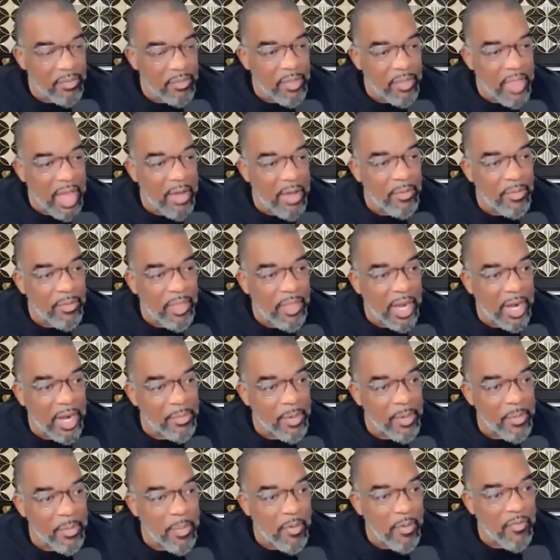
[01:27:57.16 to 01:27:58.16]
not that
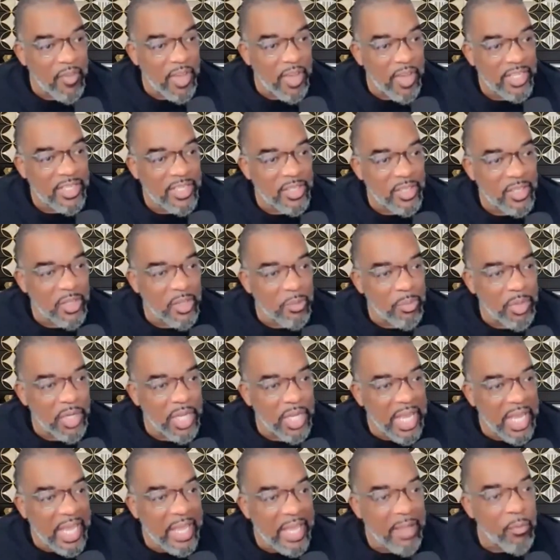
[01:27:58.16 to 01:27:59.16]
I'm a professional,
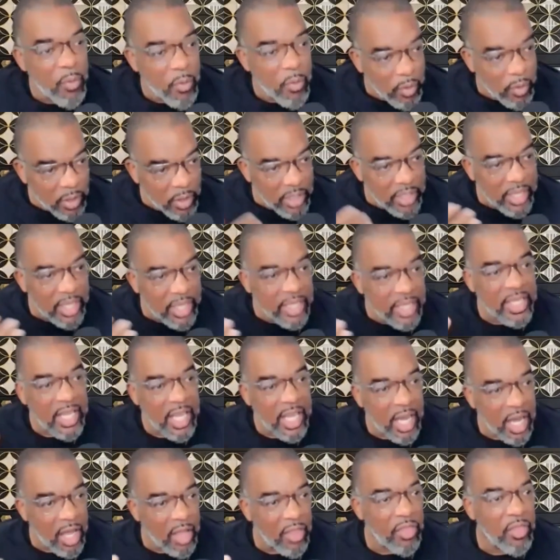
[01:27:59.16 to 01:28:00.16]
but it will look at the
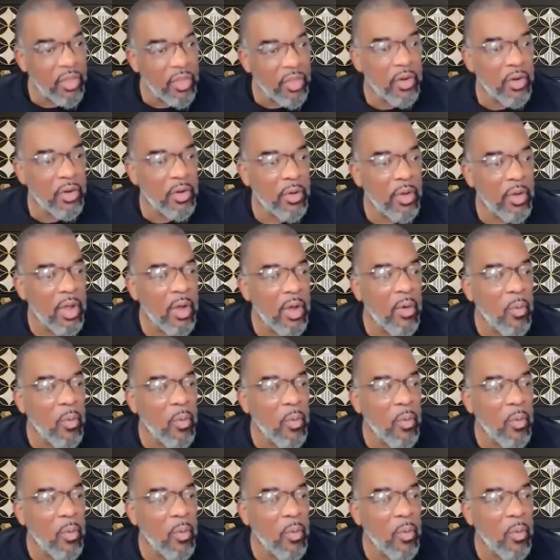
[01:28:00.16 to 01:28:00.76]
other